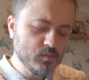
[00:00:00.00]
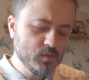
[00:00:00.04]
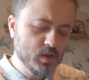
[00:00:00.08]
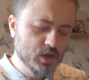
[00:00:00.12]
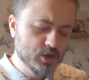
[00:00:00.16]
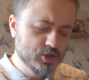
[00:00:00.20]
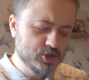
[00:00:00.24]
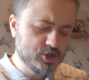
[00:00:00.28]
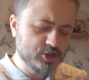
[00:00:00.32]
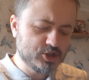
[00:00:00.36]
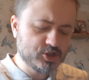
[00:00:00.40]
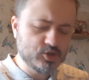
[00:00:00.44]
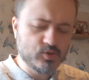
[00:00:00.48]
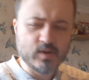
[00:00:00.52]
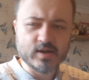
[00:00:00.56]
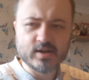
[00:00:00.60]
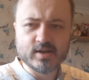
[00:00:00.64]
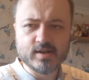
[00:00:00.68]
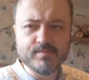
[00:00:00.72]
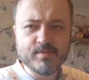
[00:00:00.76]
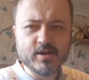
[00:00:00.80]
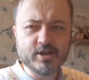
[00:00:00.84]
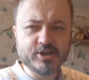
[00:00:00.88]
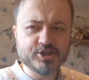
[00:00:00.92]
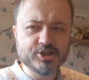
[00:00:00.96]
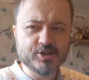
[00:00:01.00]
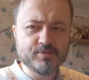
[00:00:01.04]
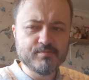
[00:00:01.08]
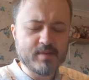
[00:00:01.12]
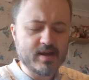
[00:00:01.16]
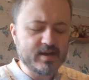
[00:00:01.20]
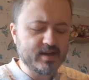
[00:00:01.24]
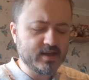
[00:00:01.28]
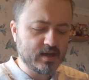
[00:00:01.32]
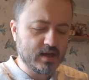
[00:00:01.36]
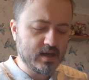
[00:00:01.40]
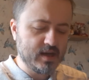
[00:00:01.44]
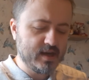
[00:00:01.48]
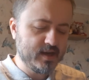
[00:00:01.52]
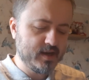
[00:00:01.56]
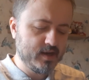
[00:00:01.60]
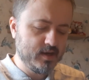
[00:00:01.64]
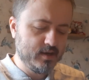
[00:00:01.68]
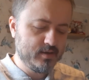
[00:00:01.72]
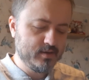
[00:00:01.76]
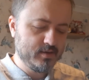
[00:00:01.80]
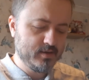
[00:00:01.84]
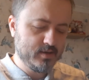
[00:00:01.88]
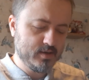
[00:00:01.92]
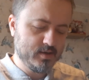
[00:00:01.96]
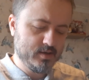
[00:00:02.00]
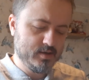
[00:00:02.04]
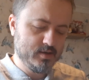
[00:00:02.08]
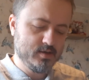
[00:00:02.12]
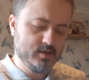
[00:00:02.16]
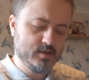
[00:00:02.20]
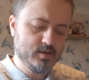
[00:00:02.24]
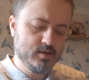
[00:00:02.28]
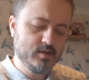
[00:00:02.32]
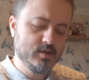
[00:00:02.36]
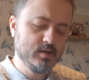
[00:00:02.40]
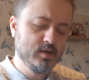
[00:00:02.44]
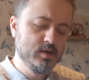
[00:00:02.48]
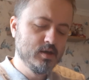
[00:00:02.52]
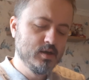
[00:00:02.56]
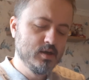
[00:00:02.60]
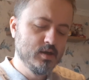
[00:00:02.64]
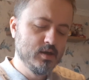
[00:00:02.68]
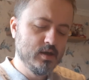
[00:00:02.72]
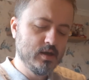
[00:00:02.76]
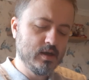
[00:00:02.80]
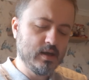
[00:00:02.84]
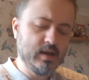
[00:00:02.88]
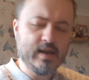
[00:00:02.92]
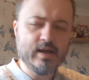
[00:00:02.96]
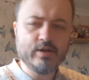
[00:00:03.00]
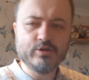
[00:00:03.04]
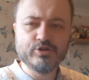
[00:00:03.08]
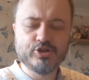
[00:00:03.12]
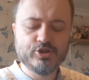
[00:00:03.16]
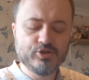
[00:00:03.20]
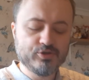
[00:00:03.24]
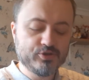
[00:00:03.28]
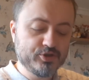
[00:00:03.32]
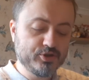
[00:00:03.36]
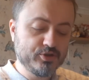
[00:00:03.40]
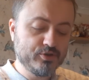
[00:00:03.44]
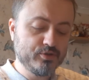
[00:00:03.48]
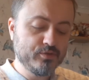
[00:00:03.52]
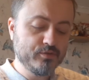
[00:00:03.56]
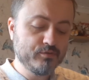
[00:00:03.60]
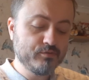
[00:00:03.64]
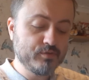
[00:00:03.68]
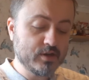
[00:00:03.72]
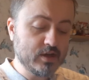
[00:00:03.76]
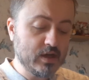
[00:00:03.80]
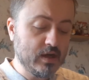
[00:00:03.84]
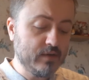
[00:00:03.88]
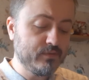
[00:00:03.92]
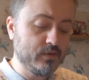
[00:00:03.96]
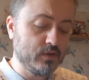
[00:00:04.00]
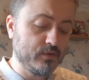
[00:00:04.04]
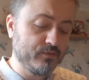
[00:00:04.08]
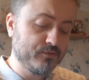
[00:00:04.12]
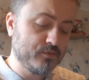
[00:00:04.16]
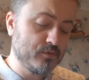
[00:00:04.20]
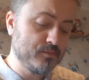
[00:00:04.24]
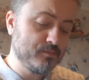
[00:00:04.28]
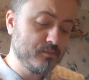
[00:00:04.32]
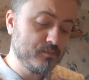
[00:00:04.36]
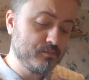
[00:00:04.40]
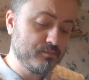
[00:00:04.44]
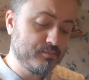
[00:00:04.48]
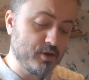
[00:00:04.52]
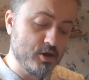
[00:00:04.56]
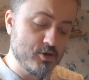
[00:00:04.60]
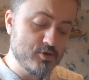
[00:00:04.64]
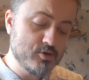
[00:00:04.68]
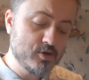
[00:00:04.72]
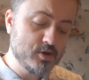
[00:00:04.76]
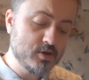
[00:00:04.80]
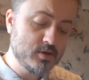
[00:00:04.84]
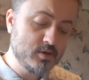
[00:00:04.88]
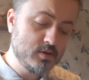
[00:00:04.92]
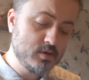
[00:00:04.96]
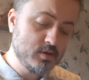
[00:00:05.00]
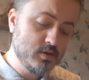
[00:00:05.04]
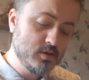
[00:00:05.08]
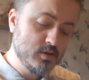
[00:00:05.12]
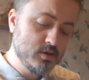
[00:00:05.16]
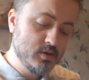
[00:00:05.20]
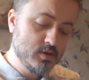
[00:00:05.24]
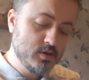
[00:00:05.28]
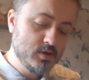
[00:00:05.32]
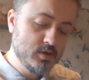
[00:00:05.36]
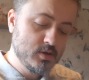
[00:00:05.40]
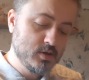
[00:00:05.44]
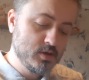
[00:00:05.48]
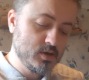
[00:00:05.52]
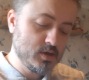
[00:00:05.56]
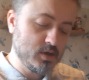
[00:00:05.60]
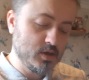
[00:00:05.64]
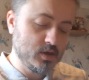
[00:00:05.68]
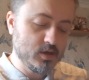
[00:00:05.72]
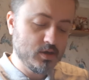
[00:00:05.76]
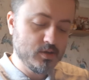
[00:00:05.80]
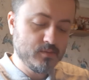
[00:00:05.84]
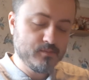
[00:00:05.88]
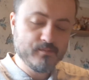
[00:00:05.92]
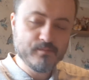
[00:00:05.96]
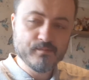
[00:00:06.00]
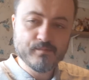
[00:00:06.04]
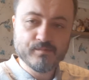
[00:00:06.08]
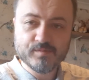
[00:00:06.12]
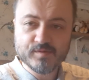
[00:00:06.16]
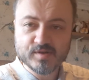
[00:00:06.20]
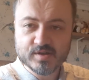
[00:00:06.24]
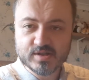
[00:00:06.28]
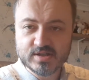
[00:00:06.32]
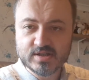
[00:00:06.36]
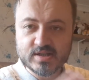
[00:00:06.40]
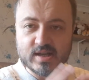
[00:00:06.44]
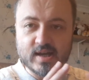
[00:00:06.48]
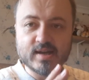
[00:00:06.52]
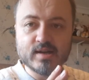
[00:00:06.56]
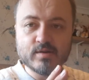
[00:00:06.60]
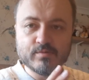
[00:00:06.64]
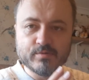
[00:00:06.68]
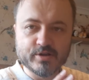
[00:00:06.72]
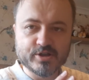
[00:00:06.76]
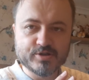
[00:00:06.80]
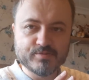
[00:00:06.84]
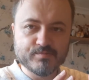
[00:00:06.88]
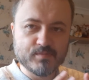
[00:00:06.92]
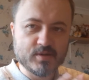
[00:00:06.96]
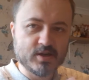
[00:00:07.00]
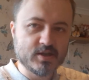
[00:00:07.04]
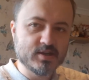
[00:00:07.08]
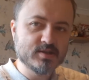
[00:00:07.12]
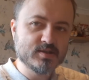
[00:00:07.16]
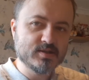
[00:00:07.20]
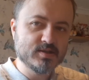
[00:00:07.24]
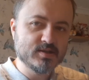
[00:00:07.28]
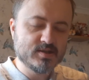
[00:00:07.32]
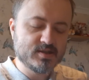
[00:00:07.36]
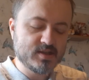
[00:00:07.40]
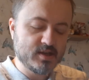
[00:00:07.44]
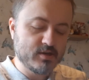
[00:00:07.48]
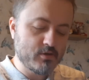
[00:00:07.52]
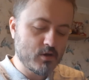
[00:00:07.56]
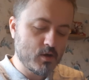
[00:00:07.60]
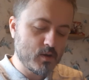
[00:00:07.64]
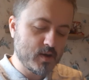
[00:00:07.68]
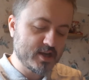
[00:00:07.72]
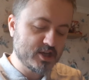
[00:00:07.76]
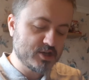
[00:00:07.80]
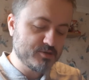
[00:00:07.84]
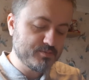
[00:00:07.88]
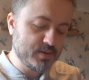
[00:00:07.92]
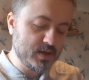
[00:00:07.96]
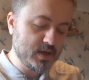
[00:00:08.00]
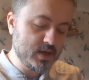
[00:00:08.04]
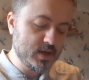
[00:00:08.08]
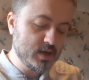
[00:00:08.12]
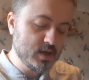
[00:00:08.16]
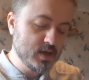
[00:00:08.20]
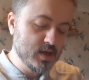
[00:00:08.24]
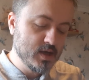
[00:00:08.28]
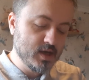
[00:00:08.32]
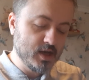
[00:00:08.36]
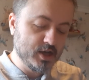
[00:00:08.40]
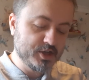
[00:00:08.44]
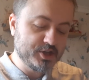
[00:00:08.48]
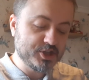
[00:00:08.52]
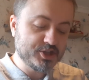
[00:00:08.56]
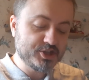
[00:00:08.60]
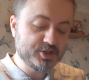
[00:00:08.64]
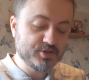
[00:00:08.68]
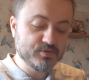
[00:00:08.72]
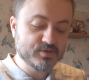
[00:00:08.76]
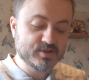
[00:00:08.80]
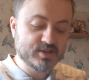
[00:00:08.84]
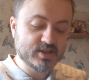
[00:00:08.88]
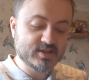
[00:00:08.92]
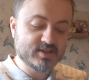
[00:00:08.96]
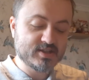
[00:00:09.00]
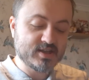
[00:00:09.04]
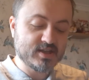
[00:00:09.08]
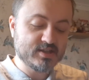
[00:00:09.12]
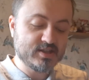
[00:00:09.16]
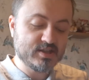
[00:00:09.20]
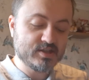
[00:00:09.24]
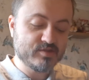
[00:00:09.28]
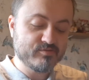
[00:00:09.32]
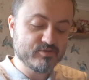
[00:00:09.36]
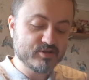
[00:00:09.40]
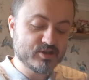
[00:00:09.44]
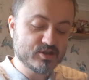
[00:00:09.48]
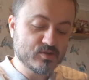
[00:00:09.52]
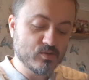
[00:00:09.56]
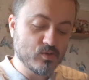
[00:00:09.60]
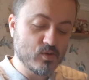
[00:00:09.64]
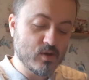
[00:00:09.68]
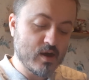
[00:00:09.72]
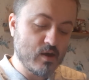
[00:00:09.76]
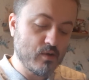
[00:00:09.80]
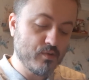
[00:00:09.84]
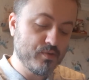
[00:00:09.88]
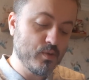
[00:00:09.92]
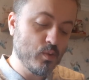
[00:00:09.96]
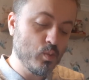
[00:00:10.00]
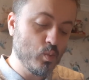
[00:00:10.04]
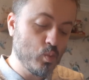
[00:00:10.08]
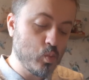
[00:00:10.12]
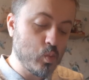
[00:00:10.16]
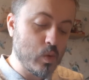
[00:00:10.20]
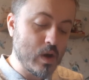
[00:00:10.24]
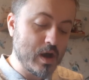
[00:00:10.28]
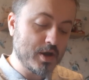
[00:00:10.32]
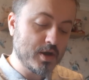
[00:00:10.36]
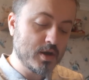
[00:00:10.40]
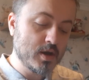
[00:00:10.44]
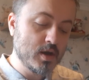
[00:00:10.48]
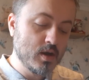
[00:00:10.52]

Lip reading: Just to quickly mention, medical aid allows you to recover from broken state, which means 0 HP. Additional successes restore health at 1